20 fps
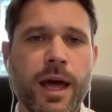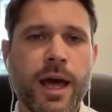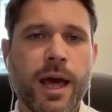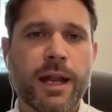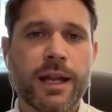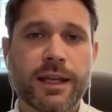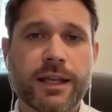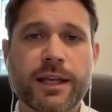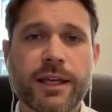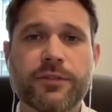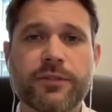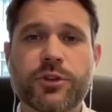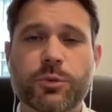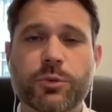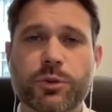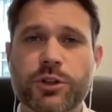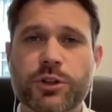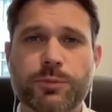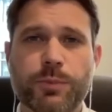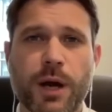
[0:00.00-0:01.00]
and it gives the
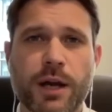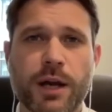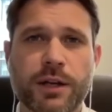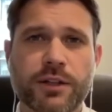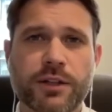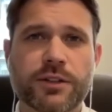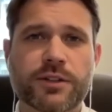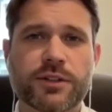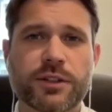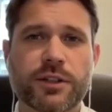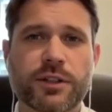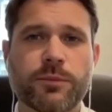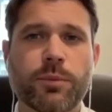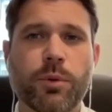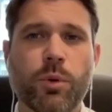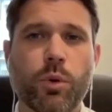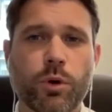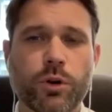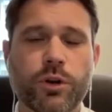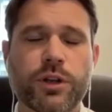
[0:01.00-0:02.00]
respondents
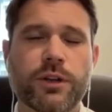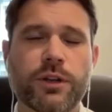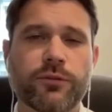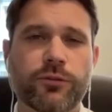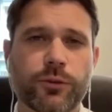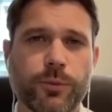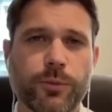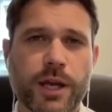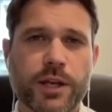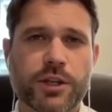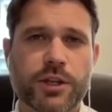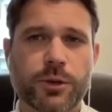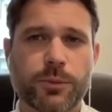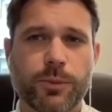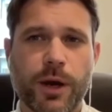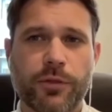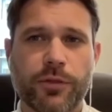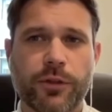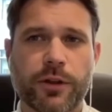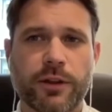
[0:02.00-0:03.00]
important information
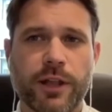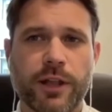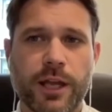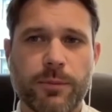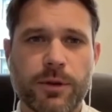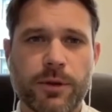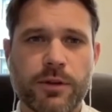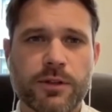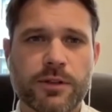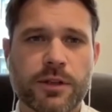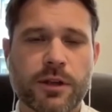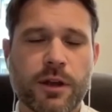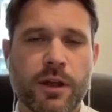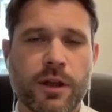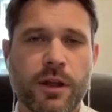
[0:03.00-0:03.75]
about the claimant,